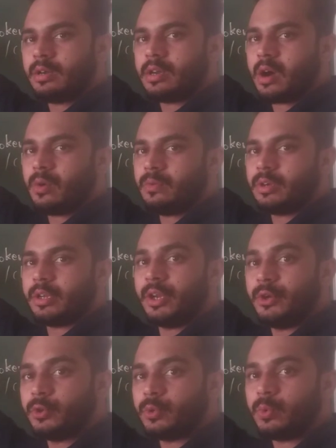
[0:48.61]
down
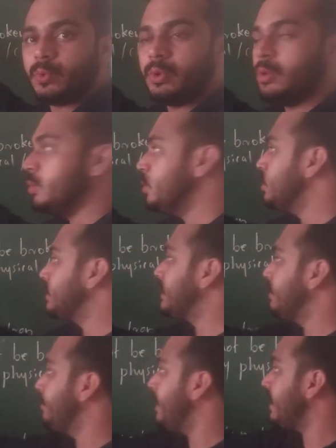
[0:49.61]
into
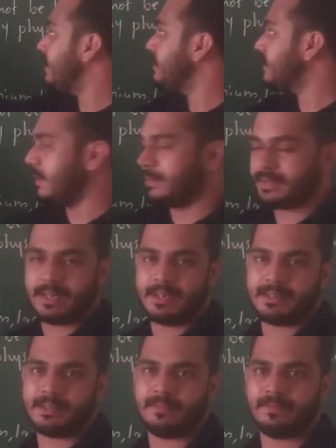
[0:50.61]
simpler
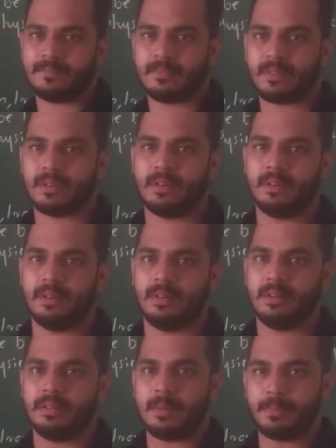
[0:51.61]
substance.
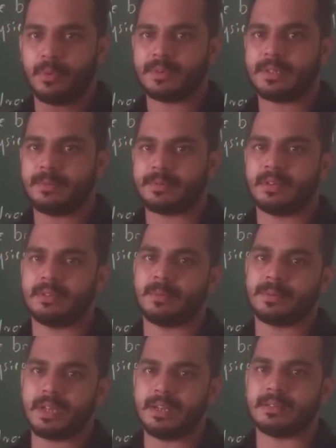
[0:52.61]
A pure
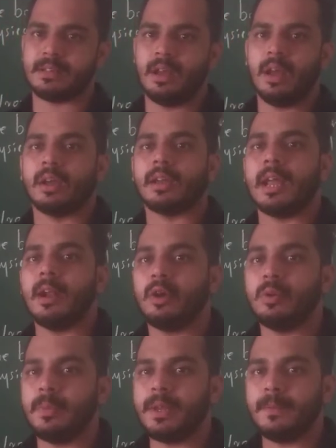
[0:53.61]
substance
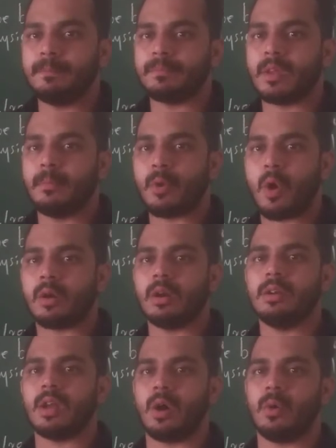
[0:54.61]
cannot be
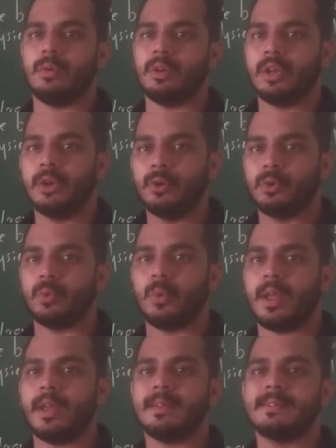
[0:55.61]
broken down
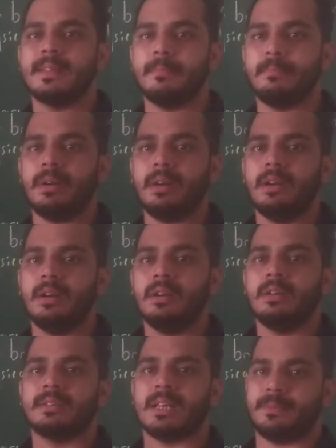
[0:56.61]
into a simple
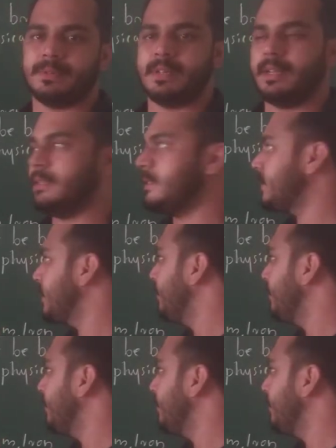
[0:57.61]
substance